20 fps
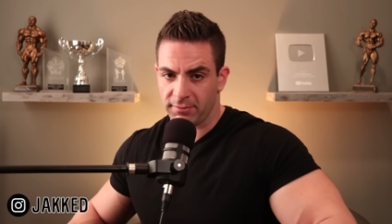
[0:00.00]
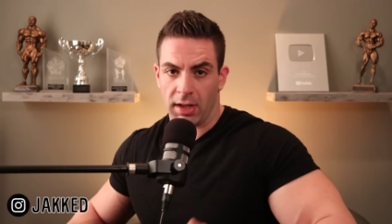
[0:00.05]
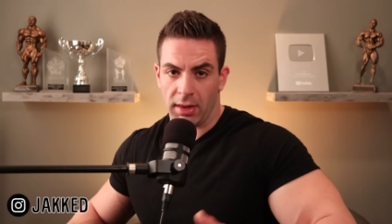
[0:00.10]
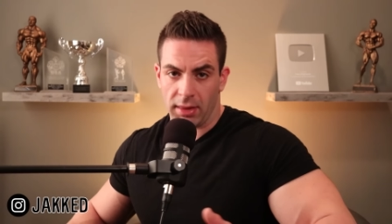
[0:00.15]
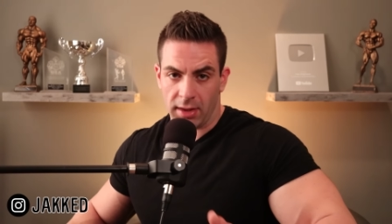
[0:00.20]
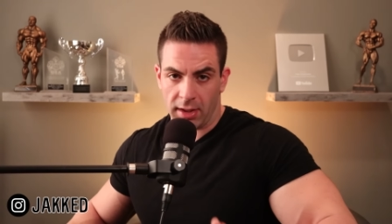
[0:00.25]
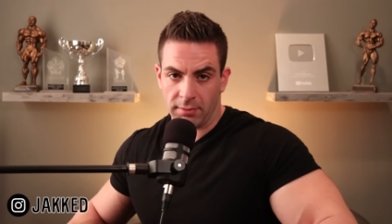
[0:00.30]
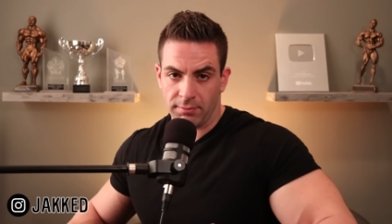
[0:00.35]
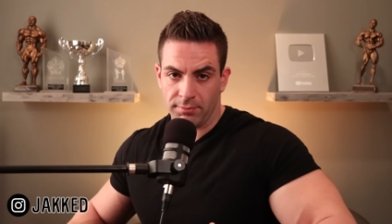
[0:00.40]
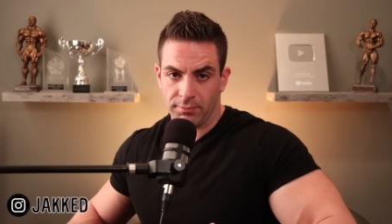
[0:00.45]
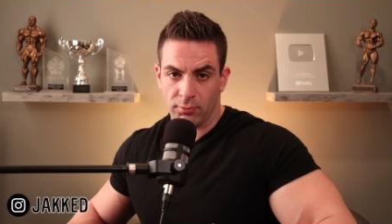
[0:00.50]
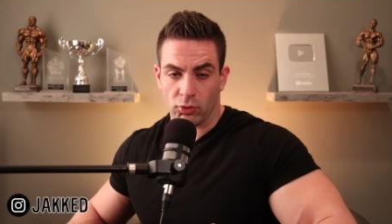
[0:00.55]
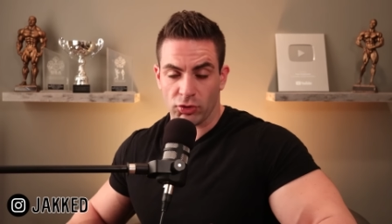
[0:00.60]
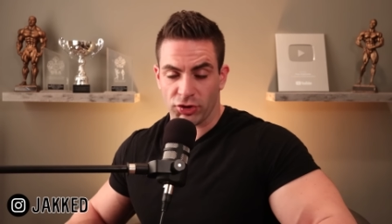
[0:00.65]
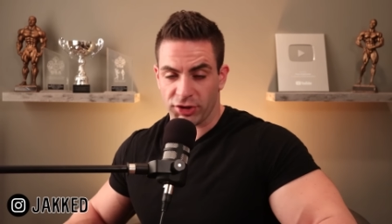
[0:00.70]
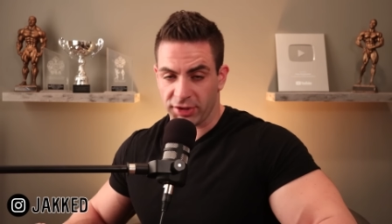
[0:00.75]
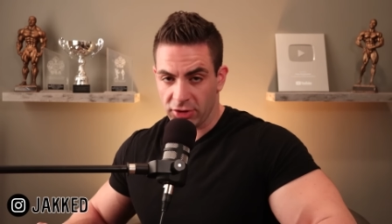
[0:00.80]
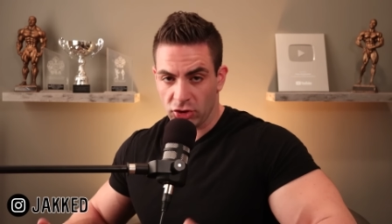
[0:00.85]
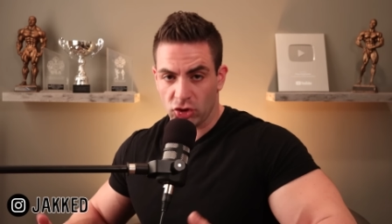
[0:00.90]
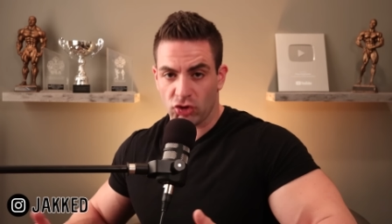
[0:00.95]
and then we'll
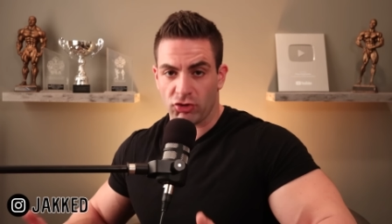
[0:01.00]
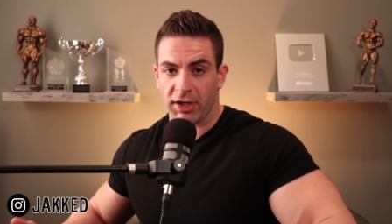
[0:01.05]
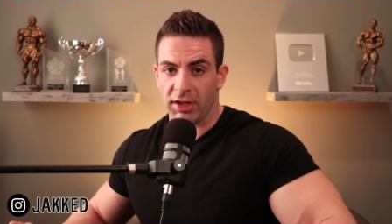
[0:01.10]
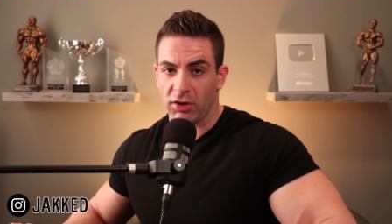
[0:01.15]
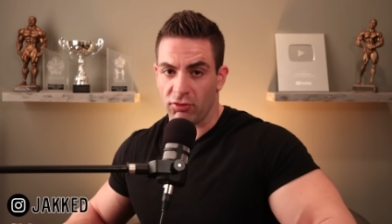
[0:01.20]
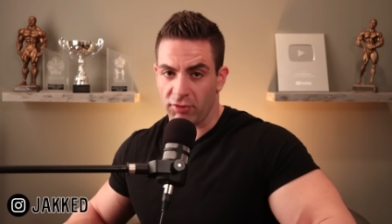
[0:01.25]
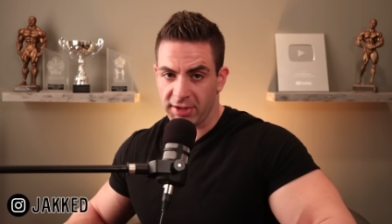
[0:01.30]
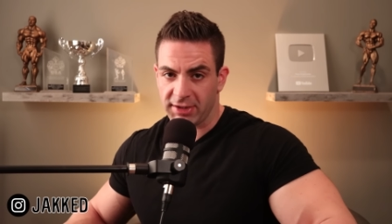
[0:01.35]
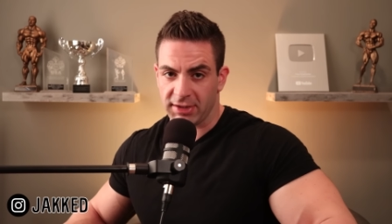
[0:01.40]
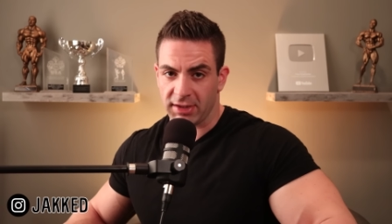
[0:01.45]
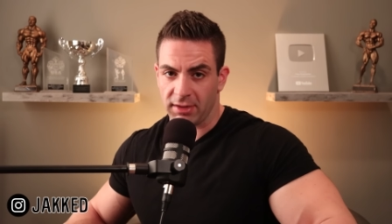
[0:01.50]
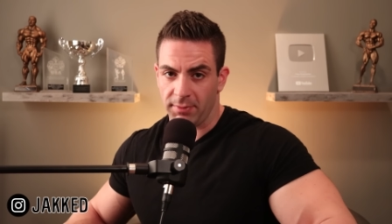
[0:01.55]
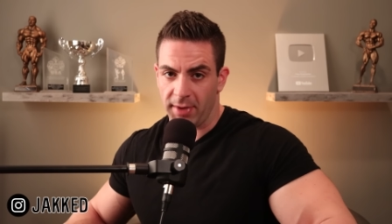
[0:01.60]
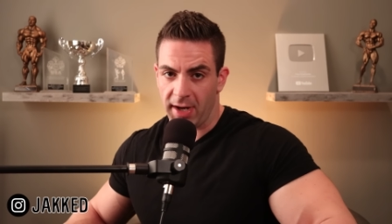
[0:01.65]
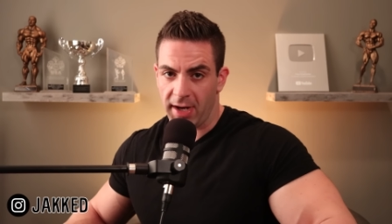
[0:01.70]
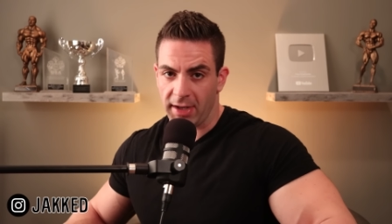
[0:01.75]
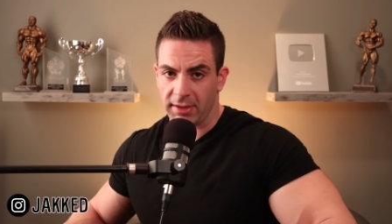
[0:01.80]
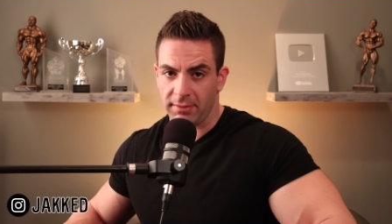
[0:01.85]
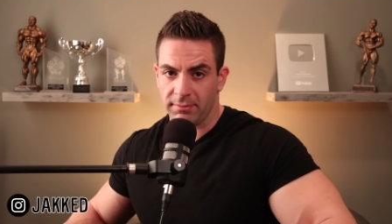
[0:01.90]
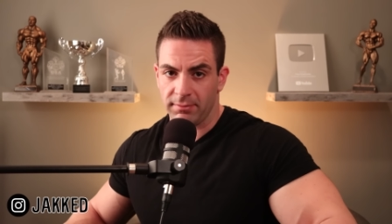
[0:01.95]
still train the rest of the
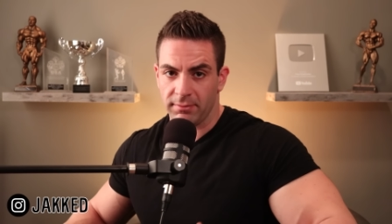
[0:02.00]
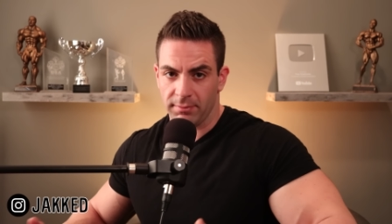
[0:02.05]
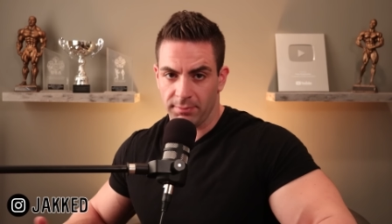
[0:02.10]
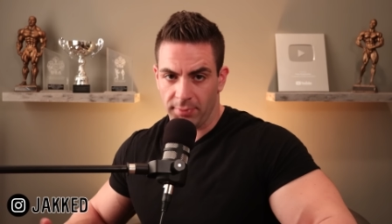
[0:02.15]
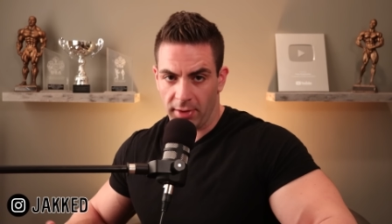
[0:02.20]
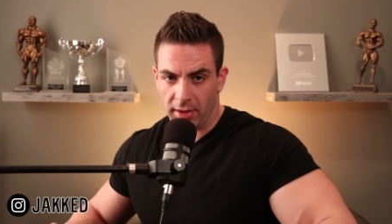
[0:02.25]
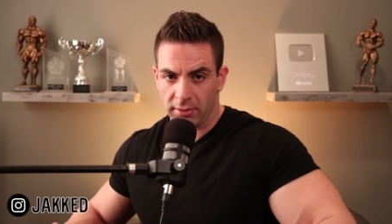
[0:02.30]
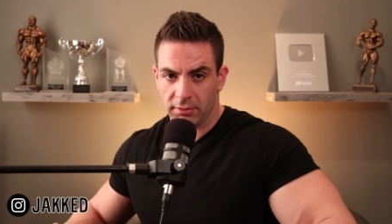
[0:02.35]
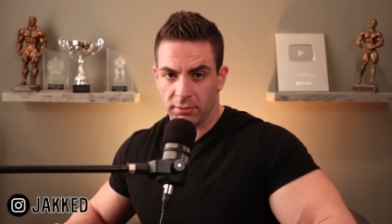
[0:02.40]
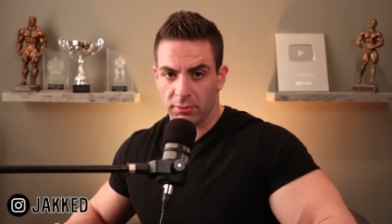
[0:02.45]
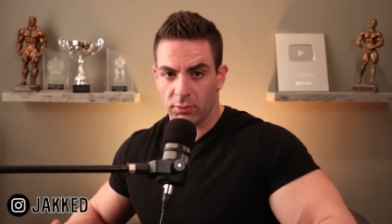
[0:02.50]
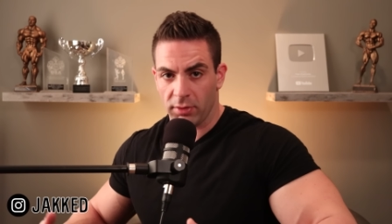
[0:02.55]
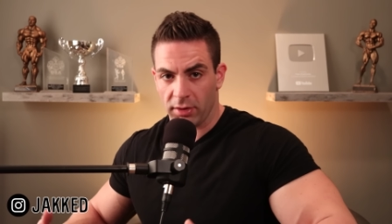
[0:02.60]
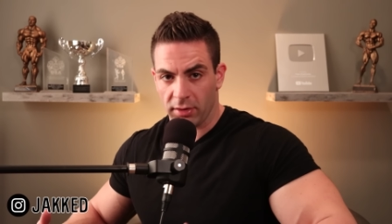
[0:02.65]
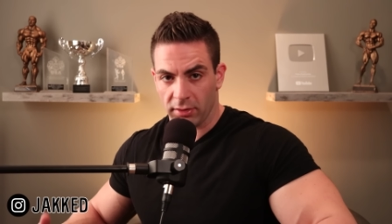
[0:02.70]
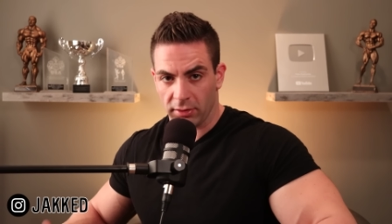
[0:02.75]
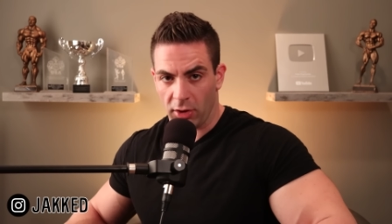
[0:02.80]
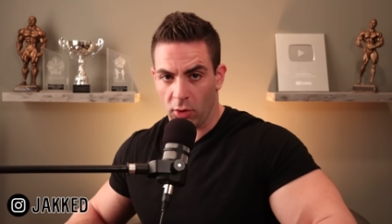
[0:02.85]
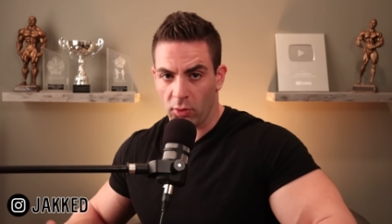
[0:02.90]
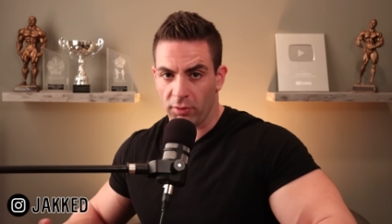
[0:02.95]
body, but with
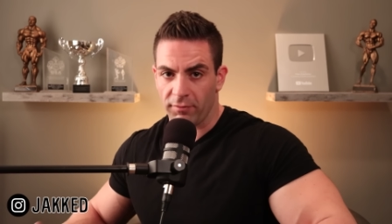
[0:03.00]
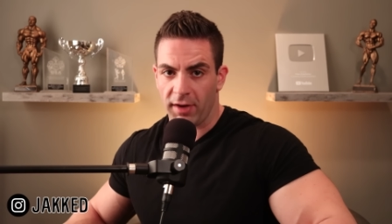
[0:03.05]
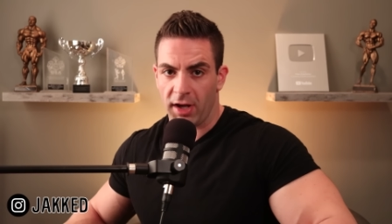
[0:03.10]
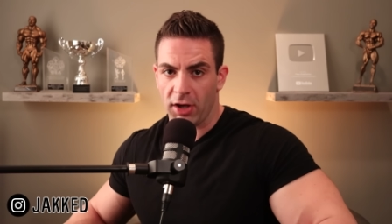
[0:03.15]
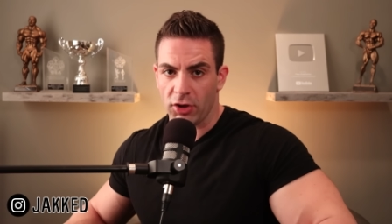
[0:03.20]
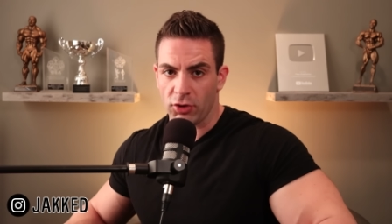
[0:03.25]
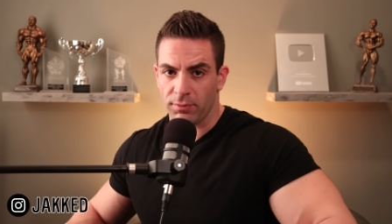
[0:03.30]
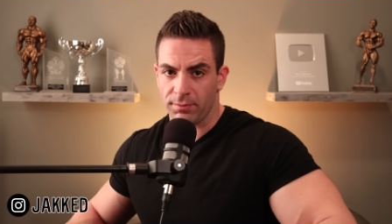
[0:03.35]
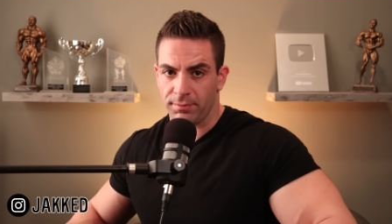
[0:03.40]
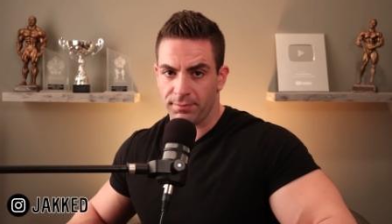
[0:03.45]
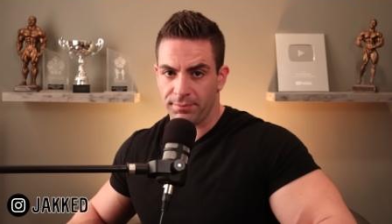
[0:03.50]
a lower volume